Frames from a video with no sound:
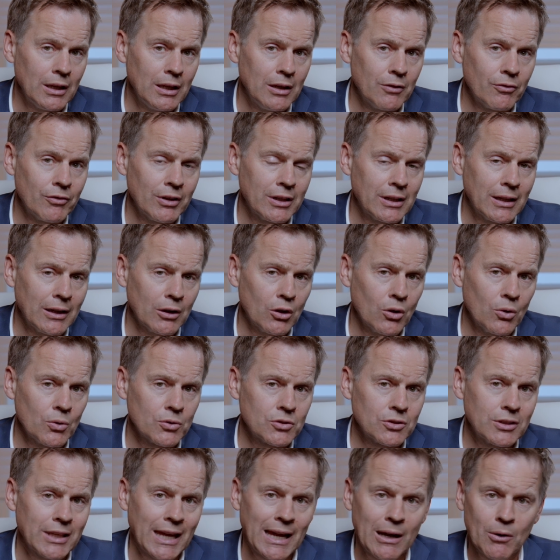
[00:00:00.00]
if it goes
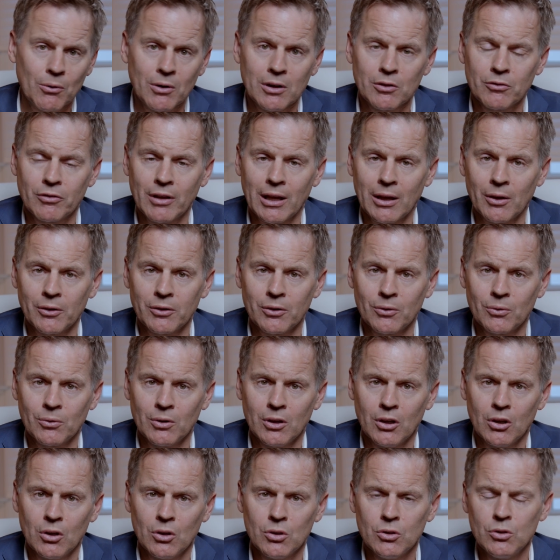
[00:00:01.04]
down in value,
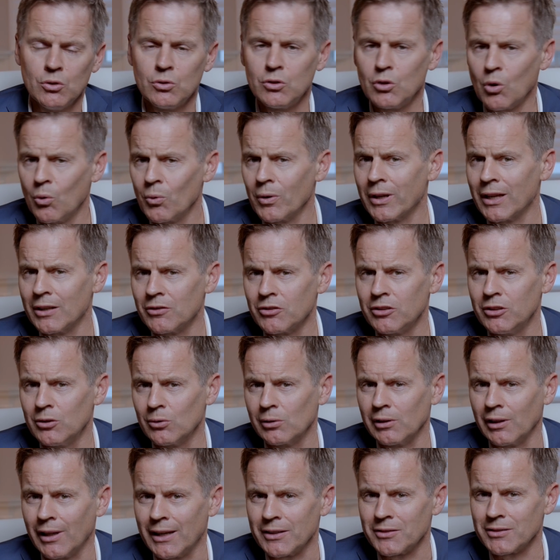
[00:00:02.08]
you don't get to
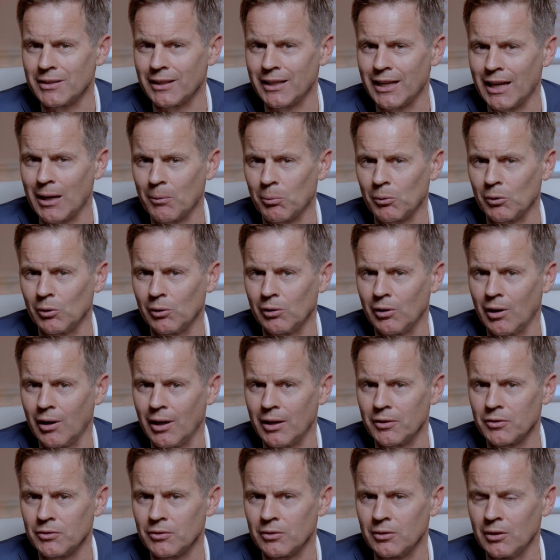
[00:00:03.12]
utilize the capital
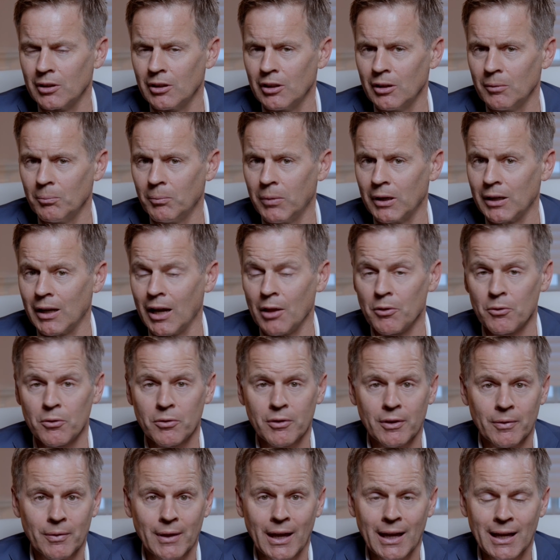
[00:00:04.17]
loss. But other
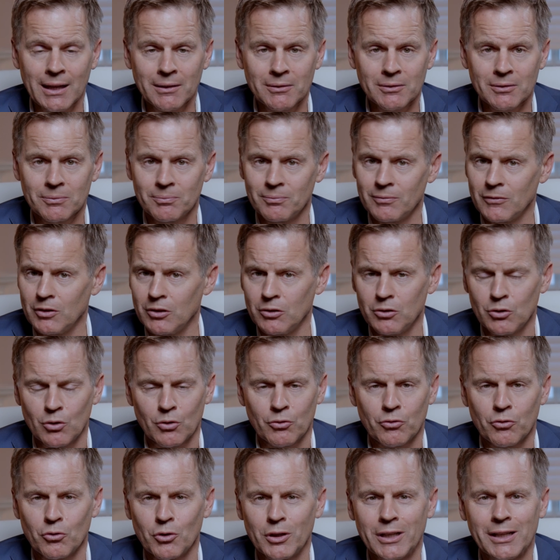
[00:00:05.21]
than that, you're
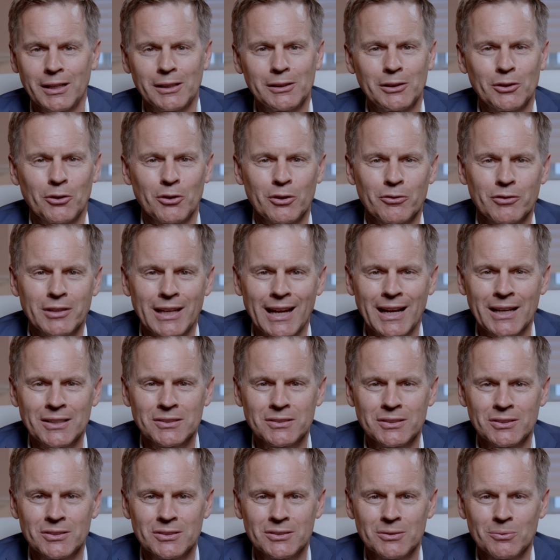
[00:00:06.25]
free and clear of
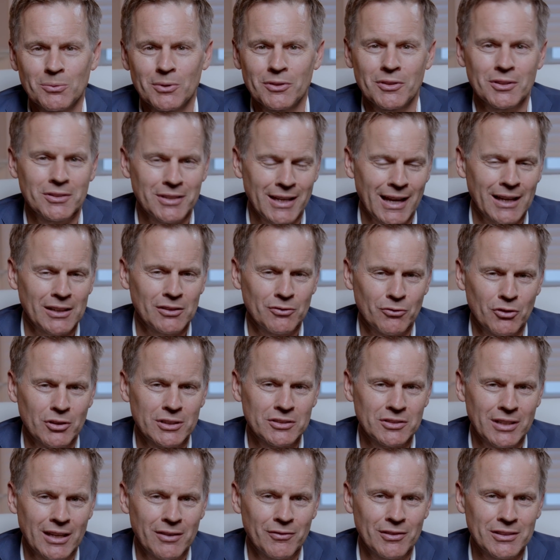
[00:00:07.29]
taxes with the tax-free
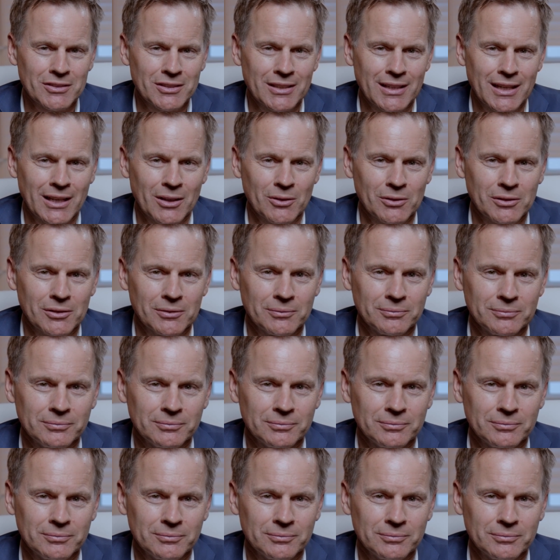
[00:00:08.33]
savings account.